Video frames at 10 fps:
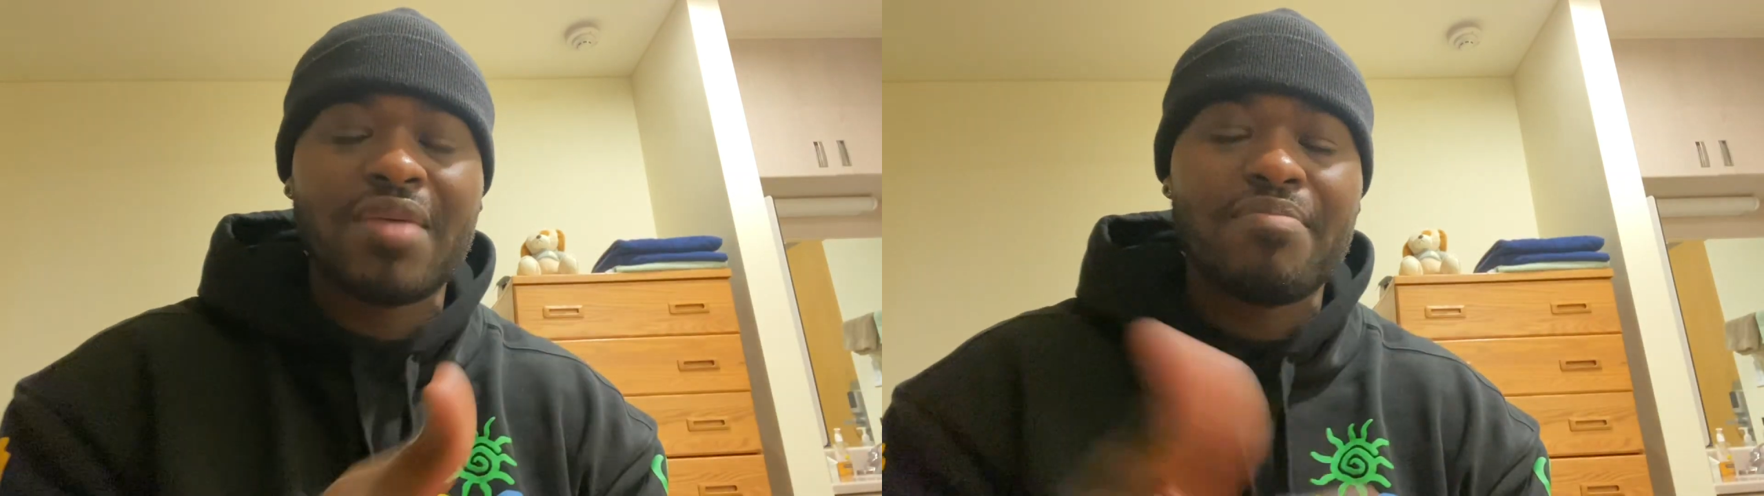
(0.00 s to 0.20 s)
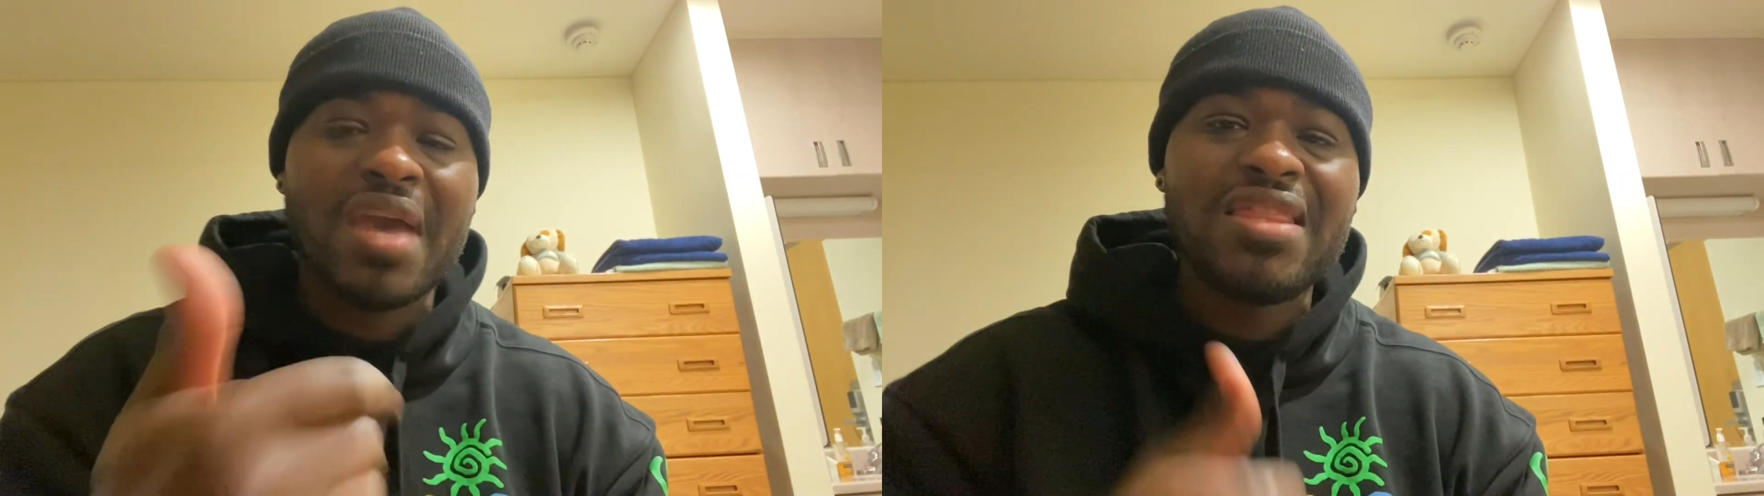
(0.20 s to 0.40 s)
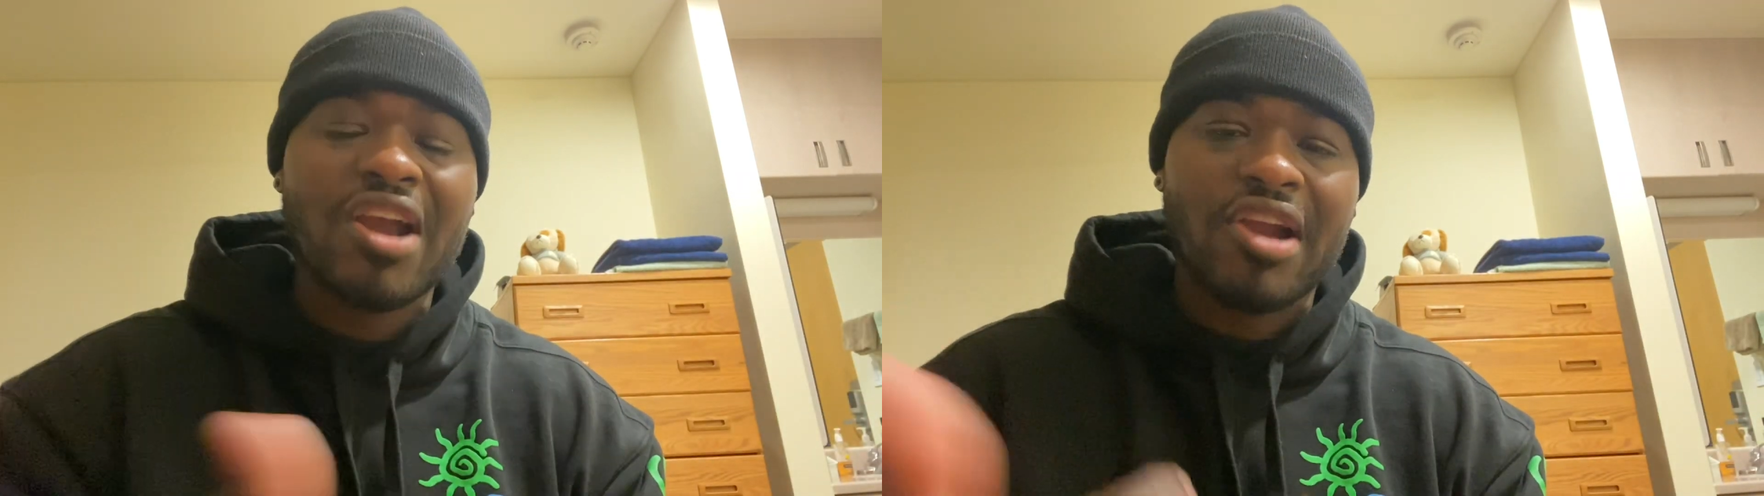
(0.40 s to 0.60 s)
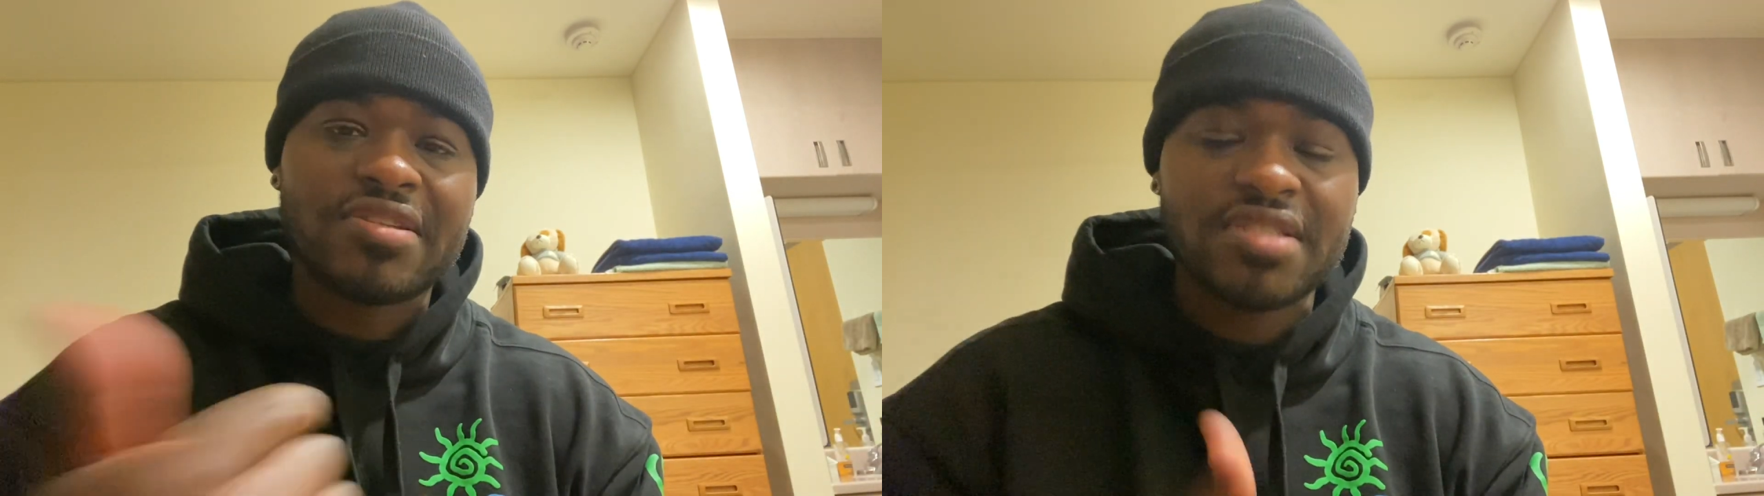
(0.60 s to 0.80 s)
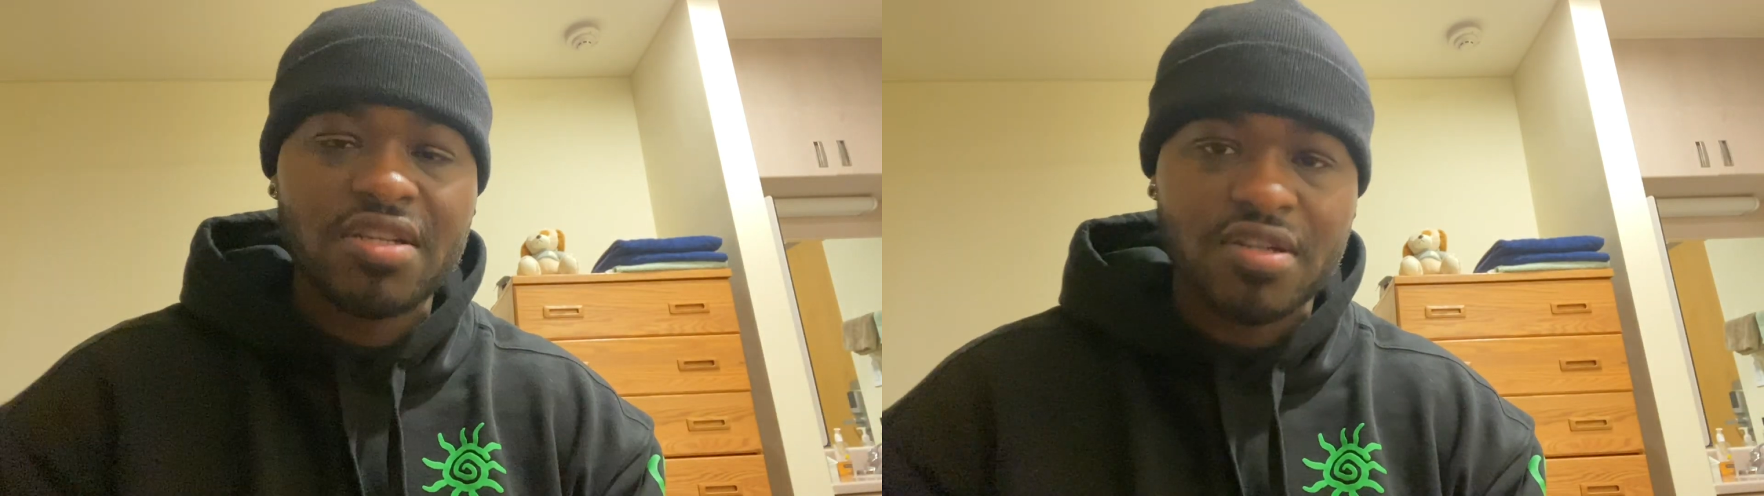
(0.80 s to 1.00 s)
and mainly
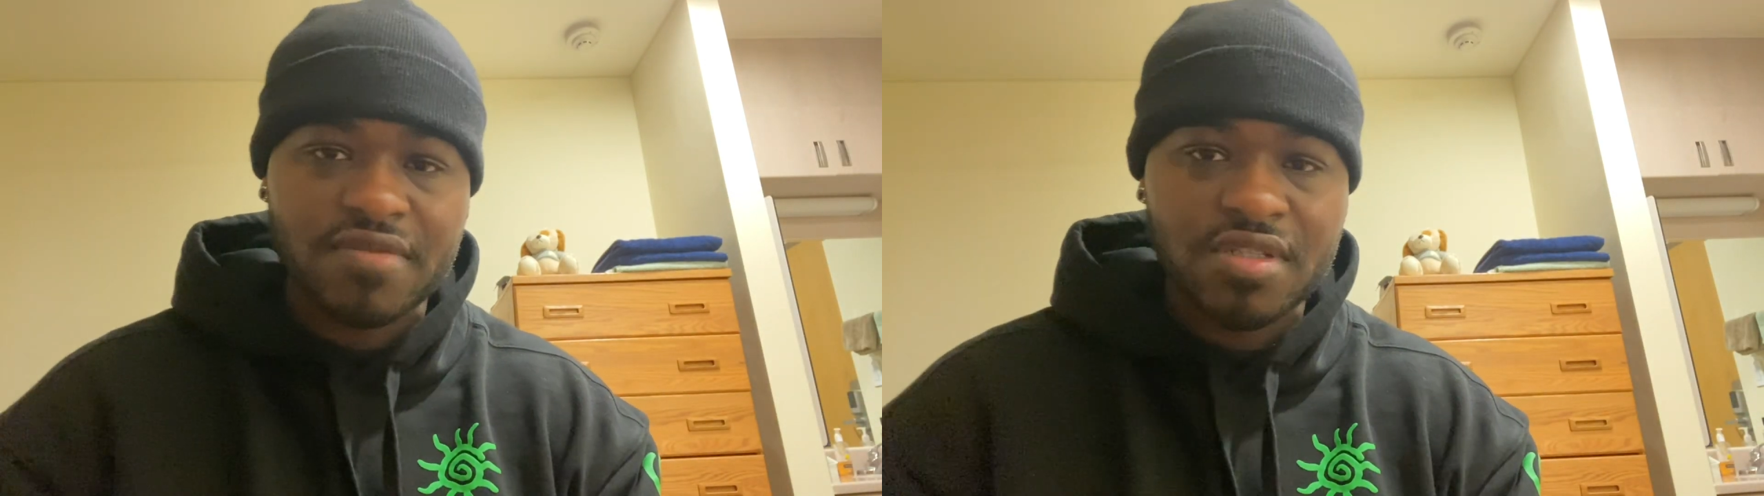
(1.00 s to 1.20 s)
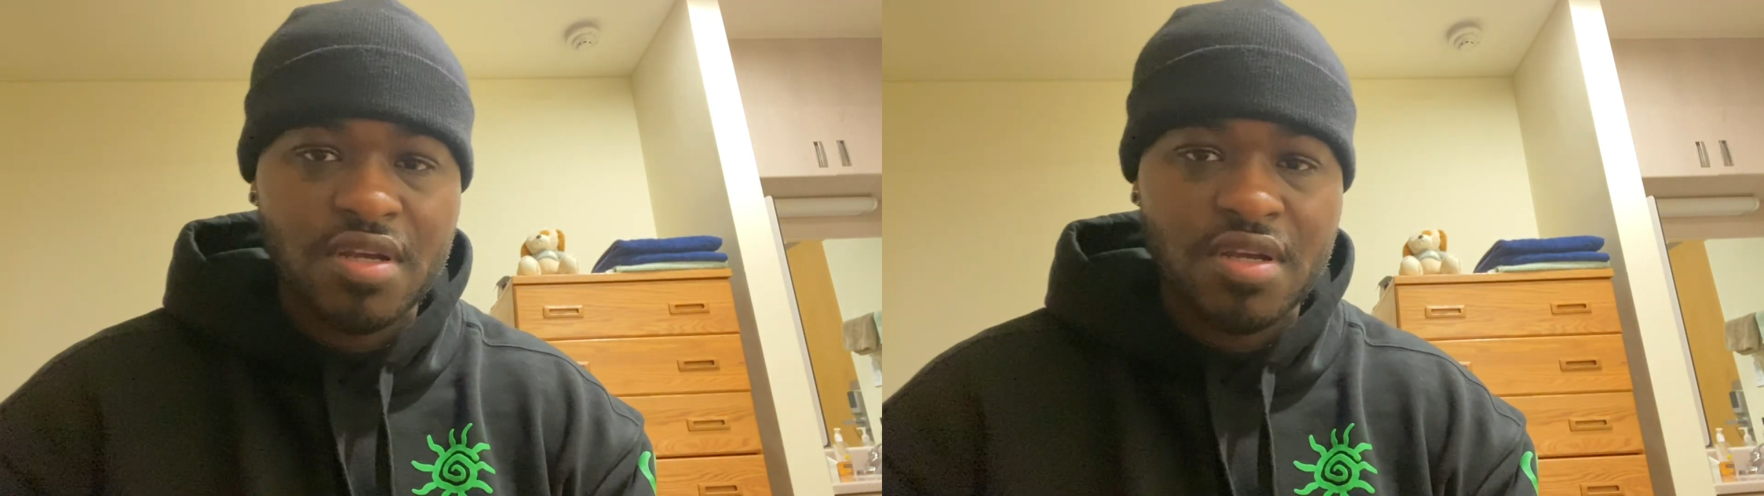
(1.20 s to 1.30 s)
ourselves.